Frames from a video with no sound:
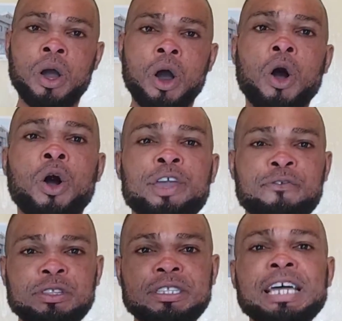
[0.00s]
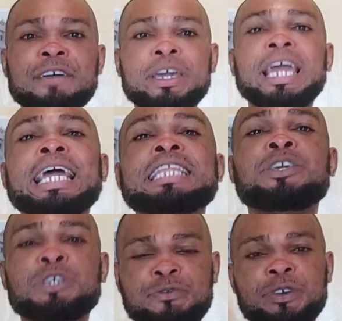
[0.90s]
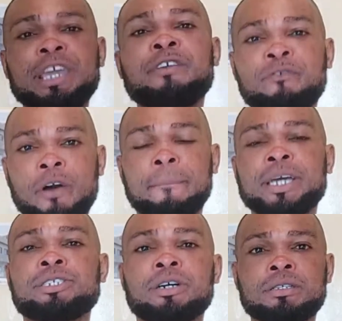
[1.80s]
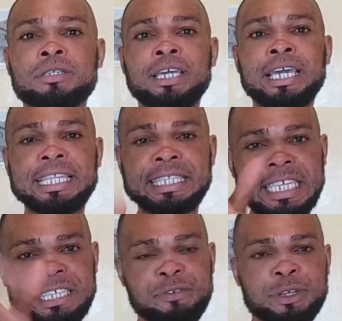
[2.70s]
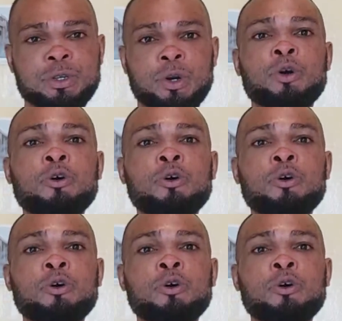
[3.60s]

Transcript: or if you derive any useful information in this video,